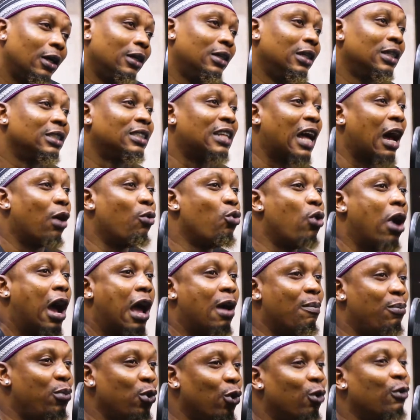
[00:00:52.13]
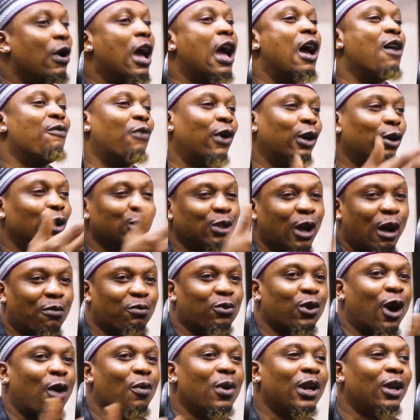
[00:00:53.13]
This is who I do, eh? For those of
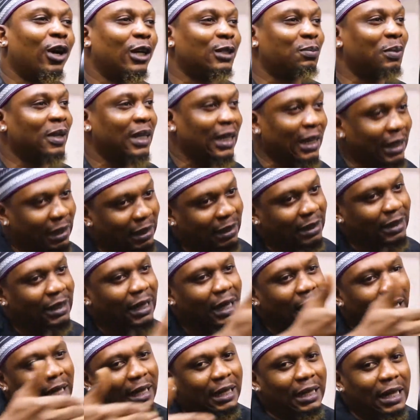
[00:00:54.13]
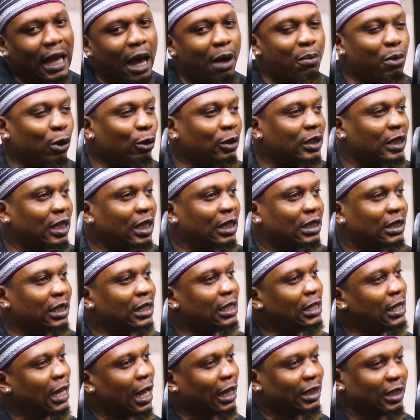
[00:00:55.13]
you who just begin hear music
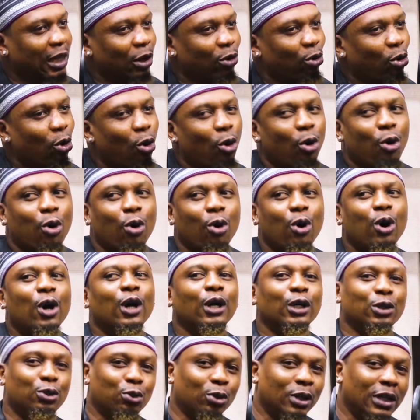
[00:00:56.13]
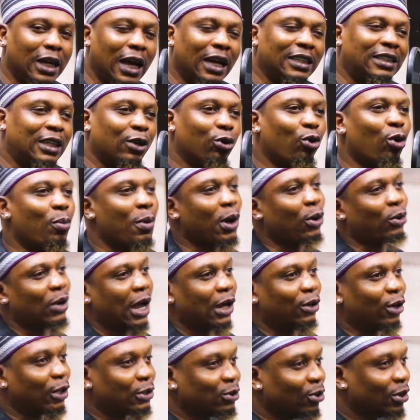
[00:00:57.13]
3 years ago, 2 years ago, make sure
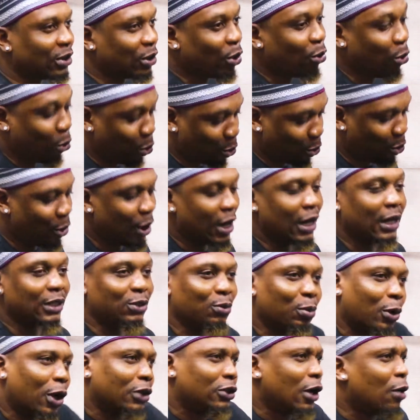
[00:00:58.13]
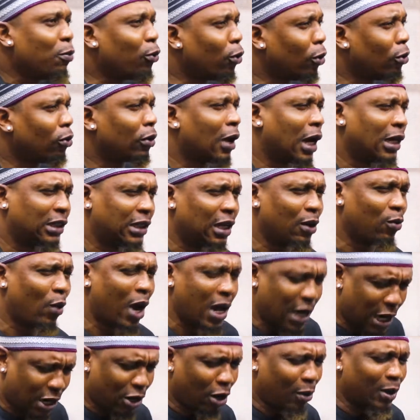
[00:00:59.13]
I just know, so because some people go look and say,
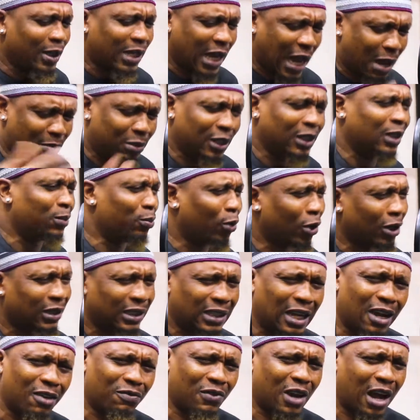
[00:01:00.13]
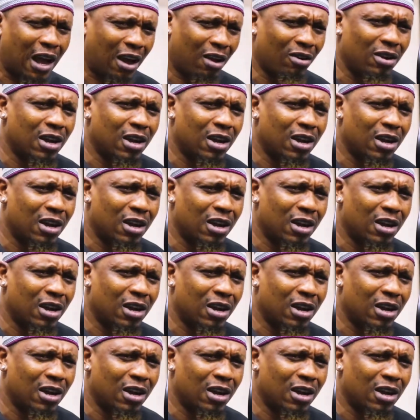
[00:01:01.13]
why don't they always hide this bros self now?